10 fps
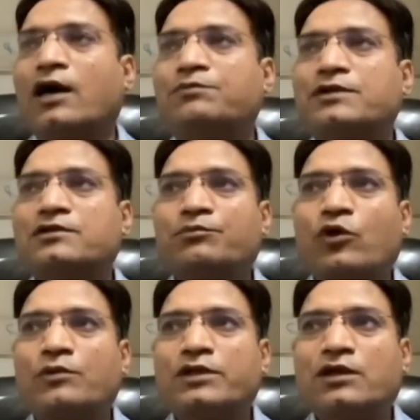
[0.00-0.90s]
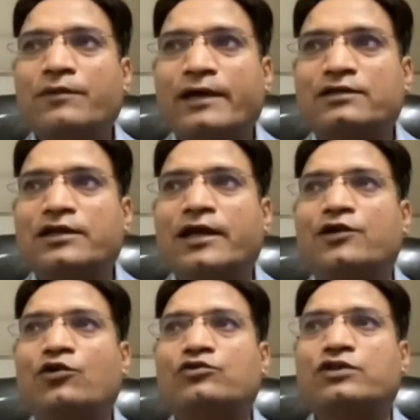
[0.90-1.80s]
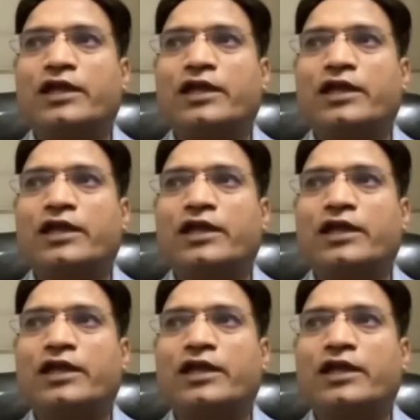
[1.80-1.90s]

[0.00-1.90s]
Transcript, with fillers: after some probably some accident or